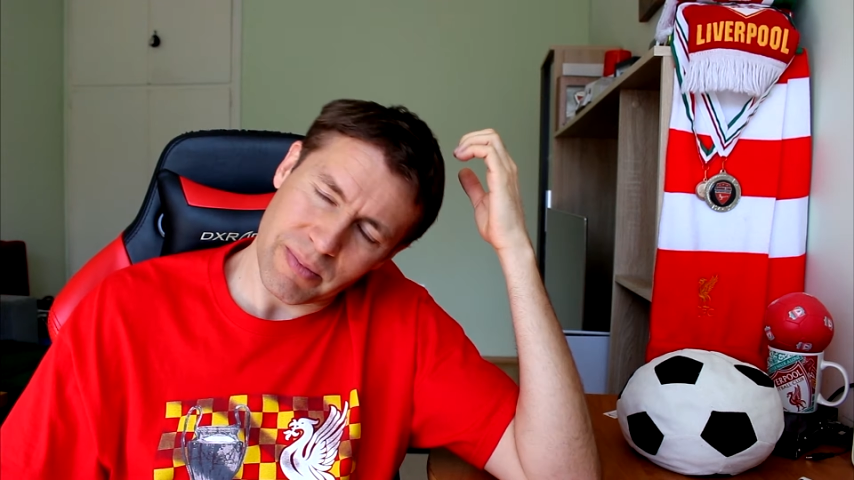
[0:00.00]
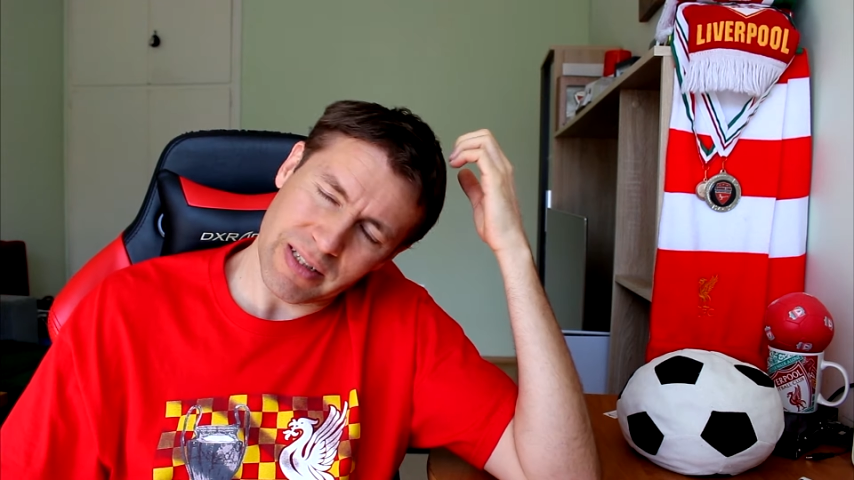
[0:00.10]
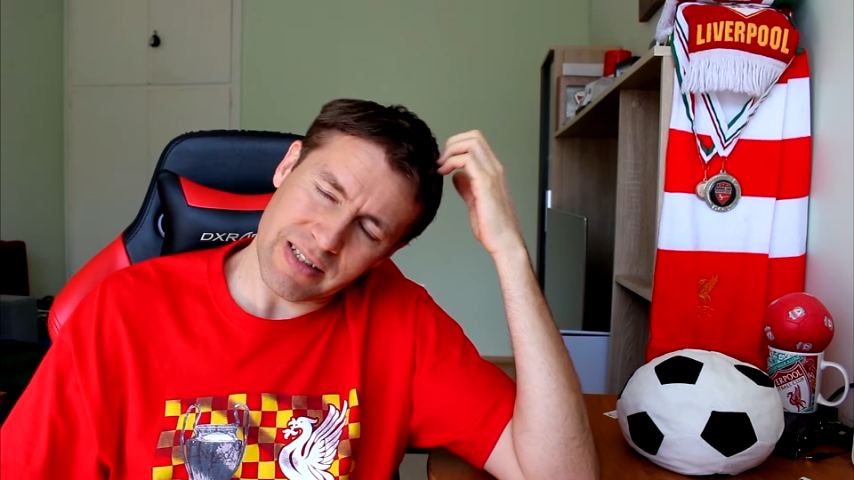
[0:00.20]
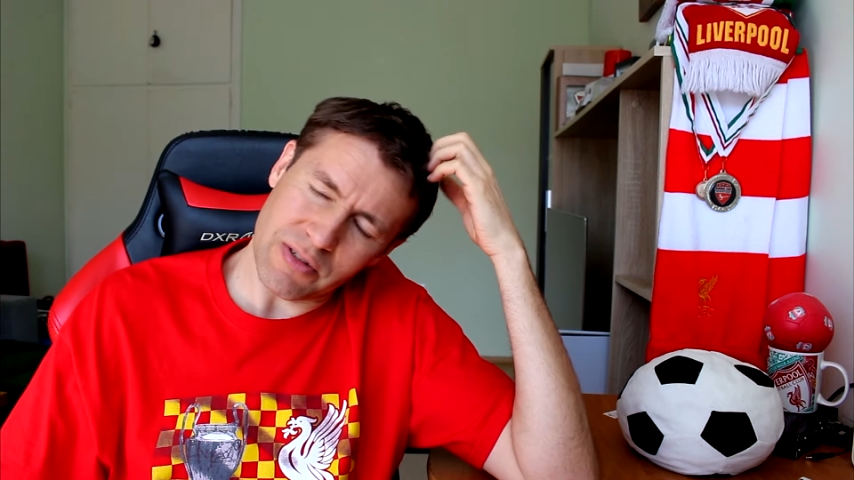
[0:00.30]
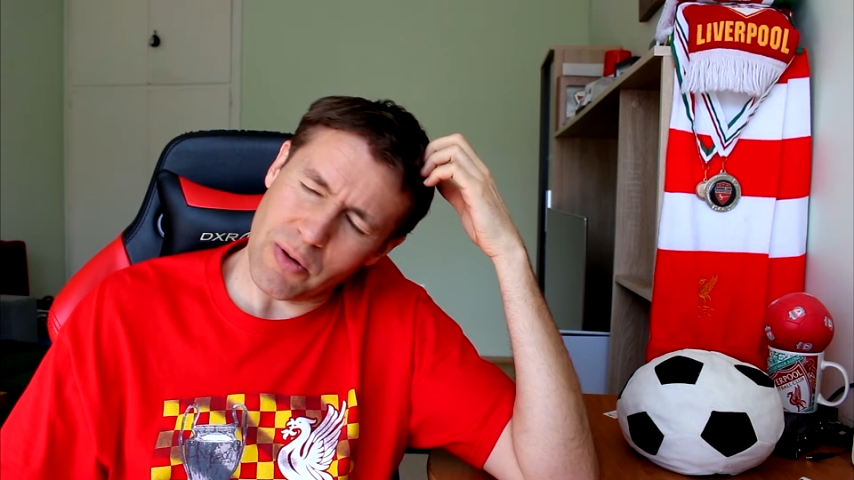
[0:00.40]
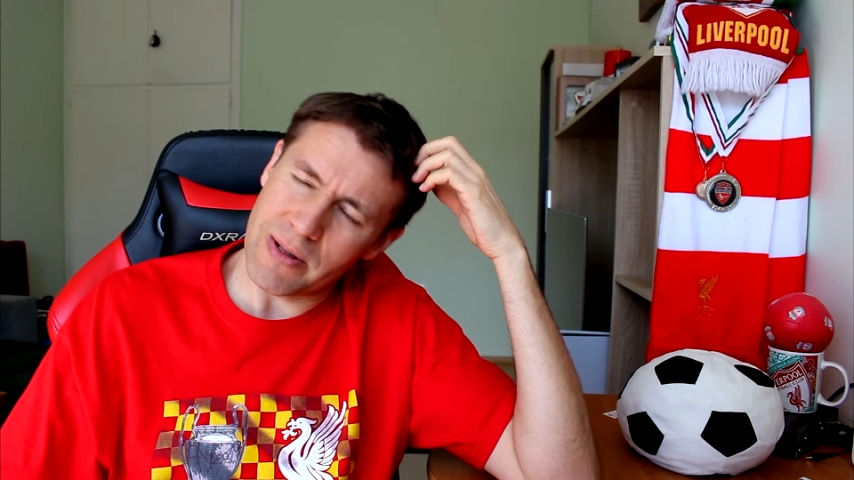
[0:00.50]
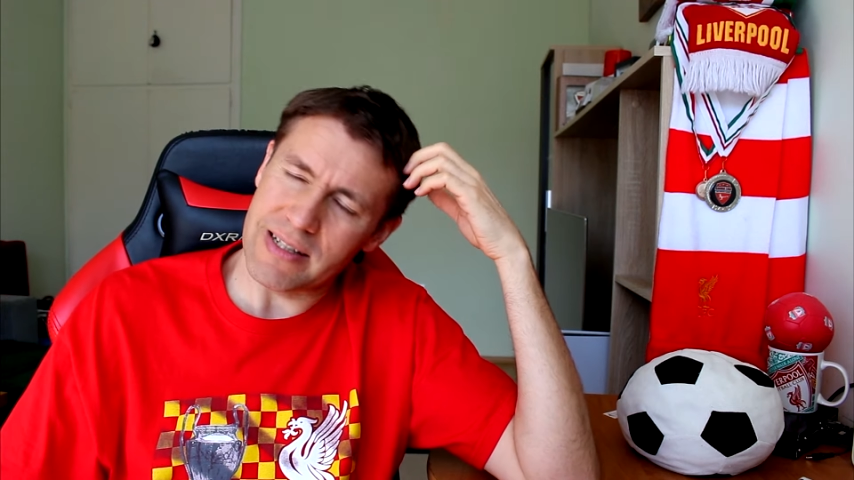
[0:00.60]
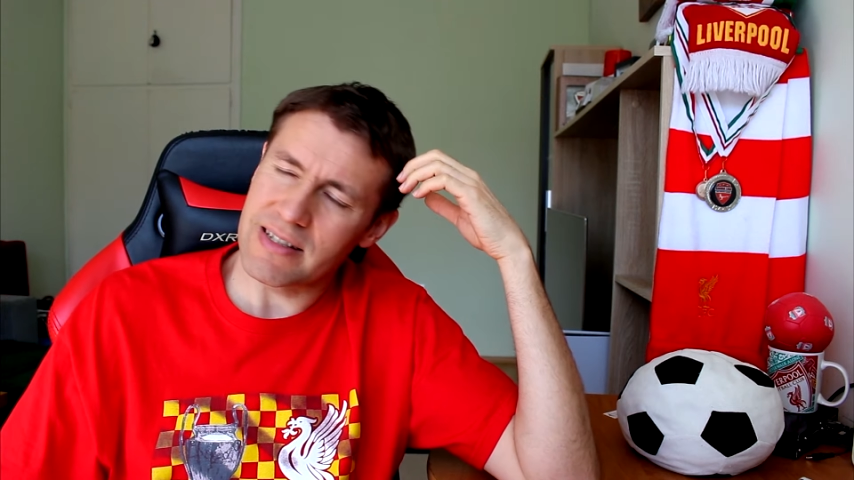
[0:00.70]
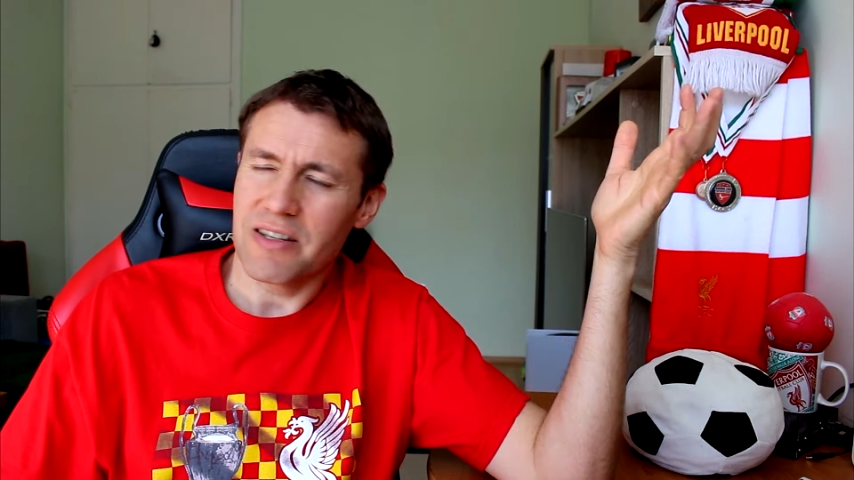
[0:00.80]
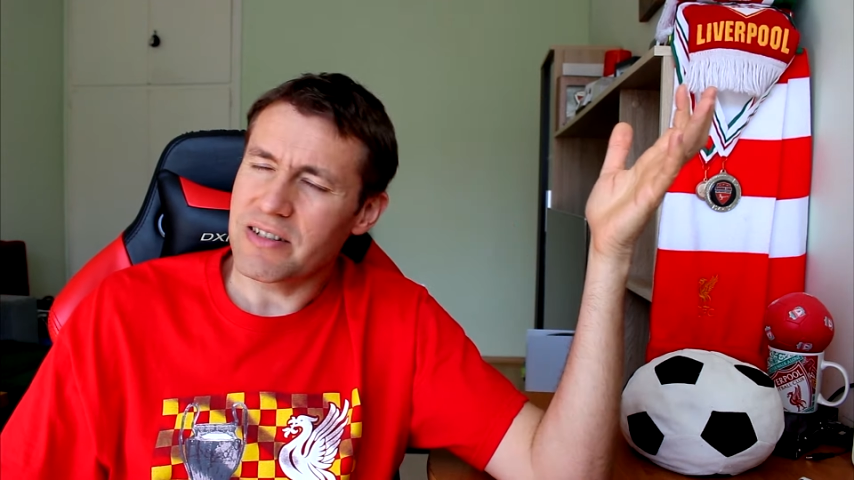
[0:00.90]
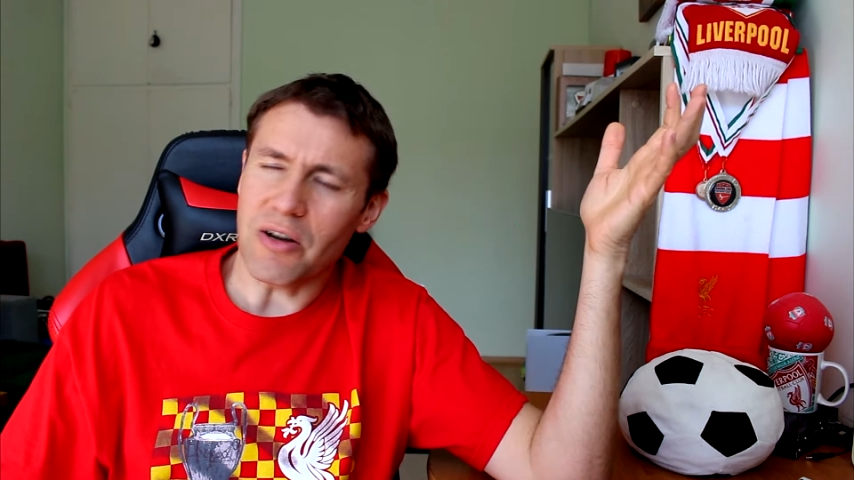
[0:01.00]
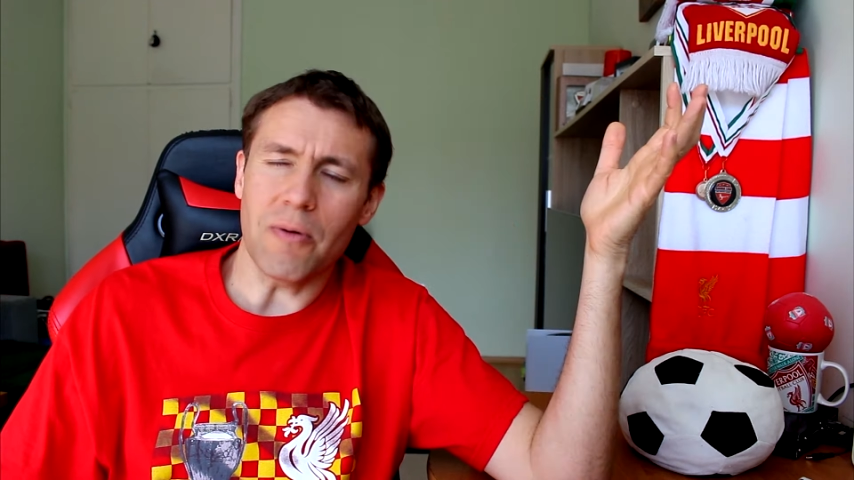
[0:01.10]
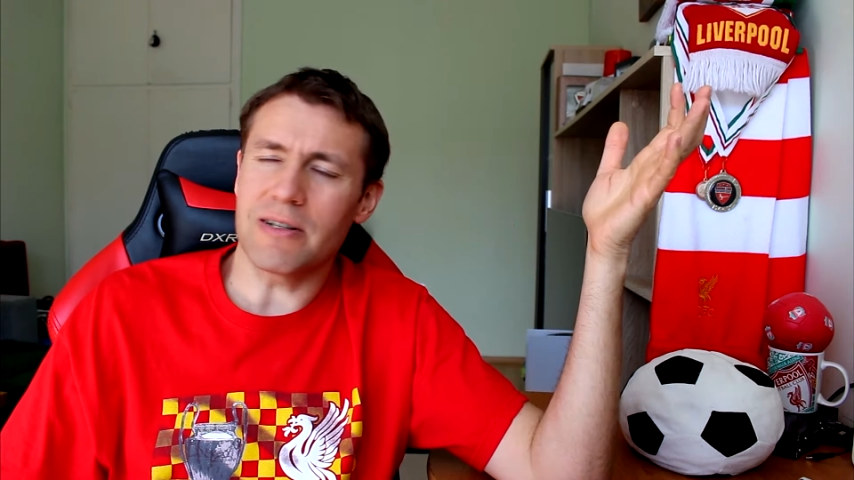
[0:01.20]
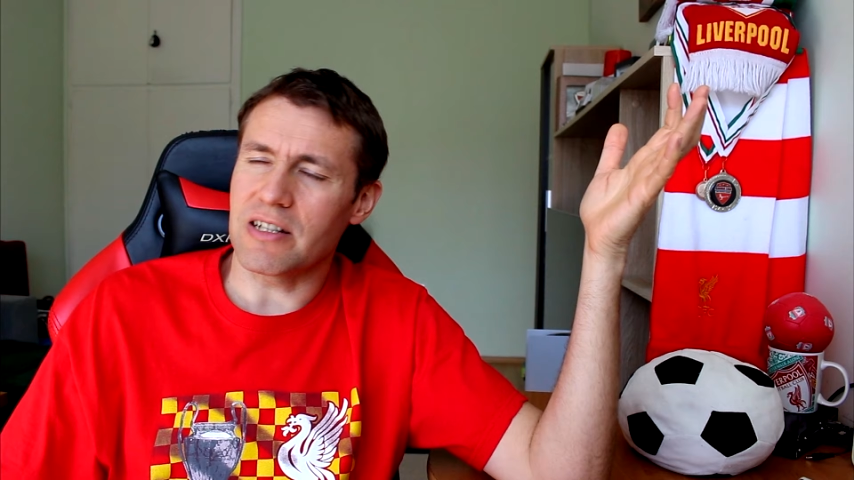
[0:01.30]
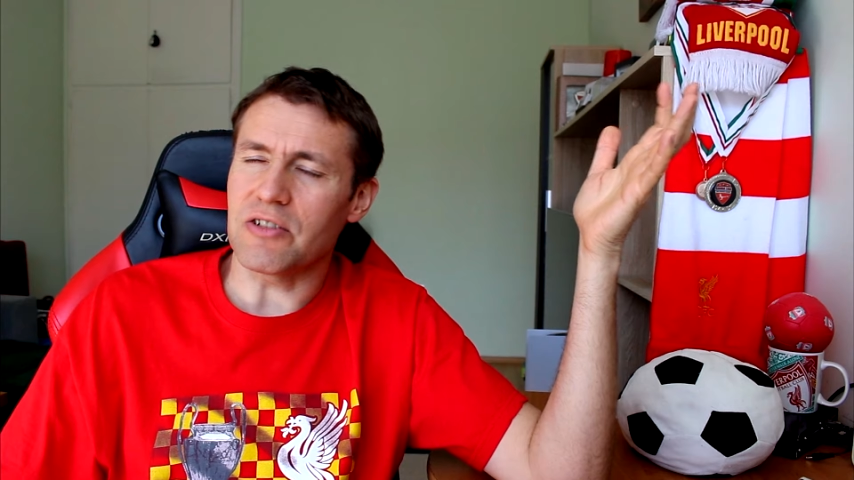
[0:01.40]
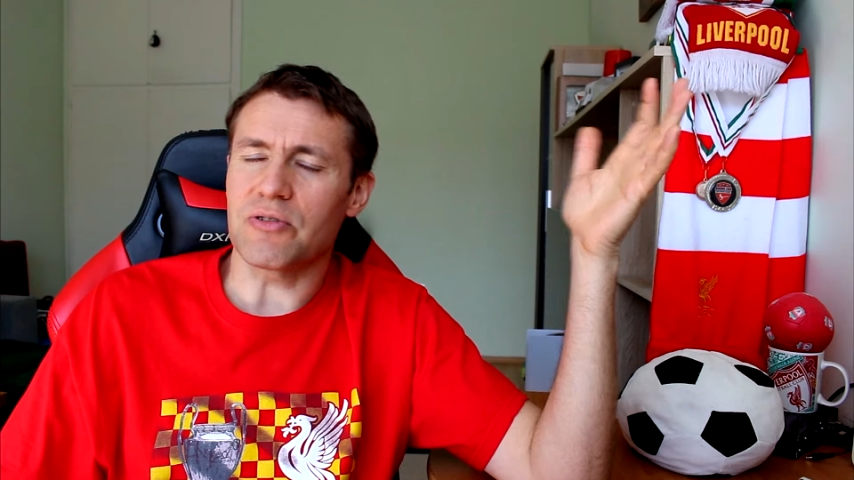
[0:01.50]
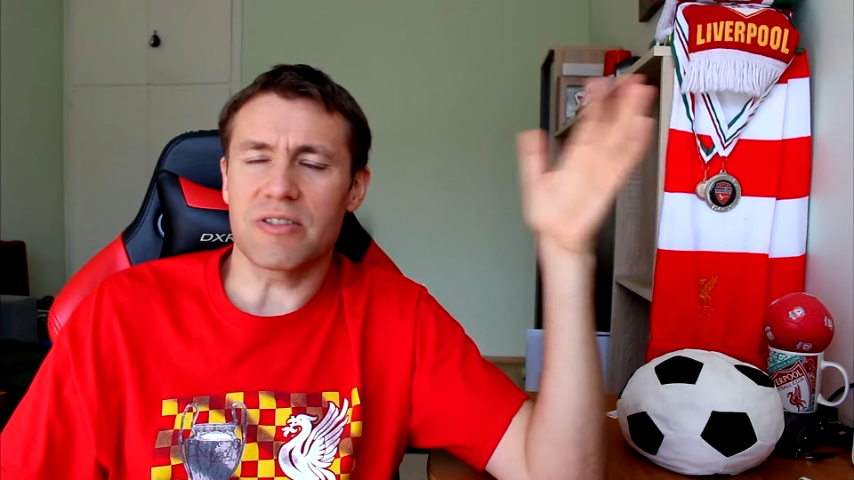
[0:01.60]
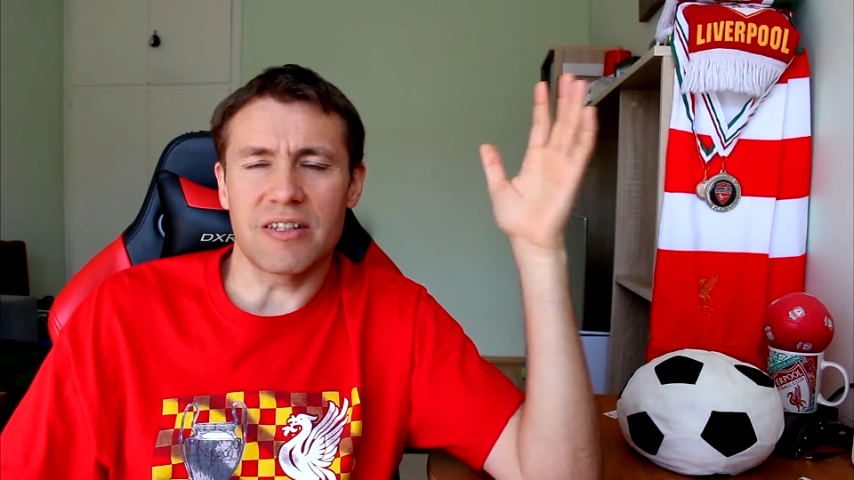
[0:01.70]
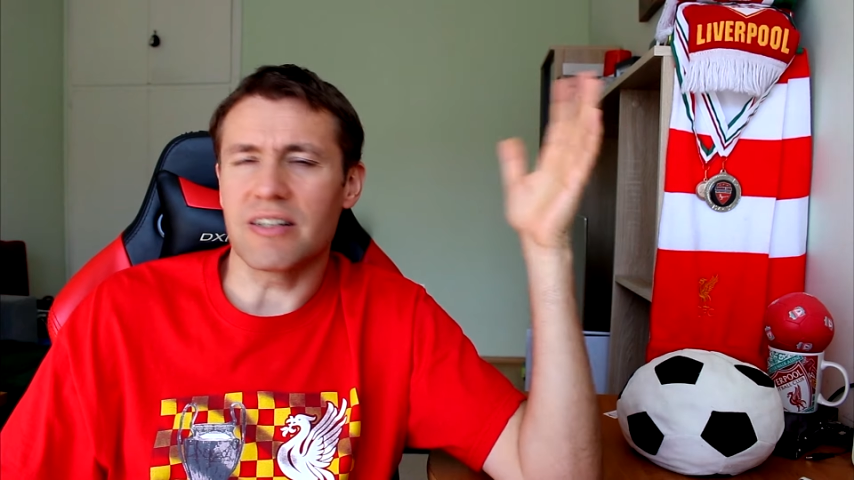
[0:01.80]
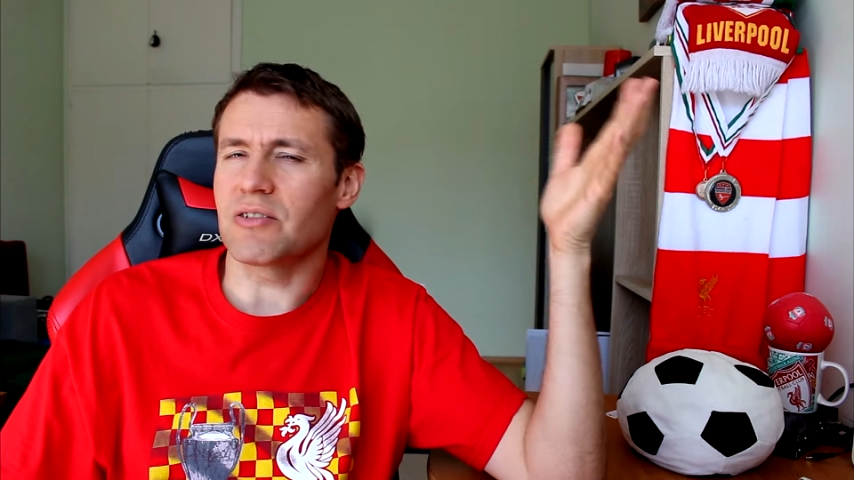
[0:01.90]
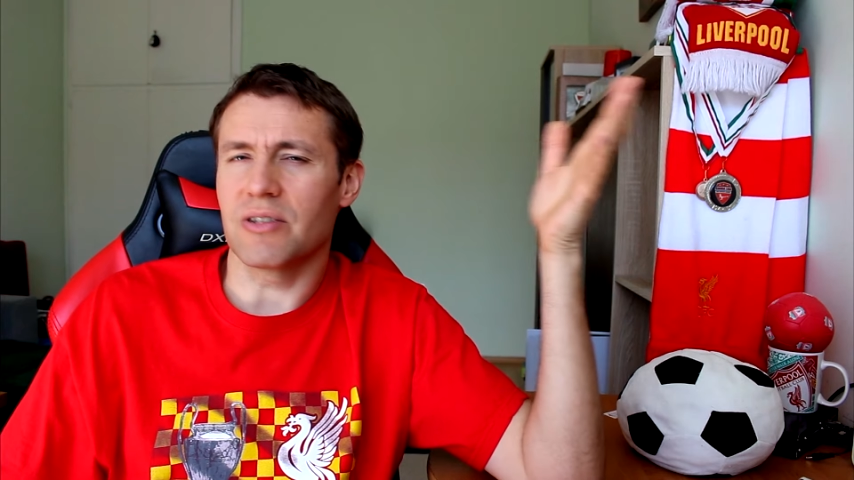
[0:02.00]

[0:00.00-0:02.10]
but it's always it's always interesting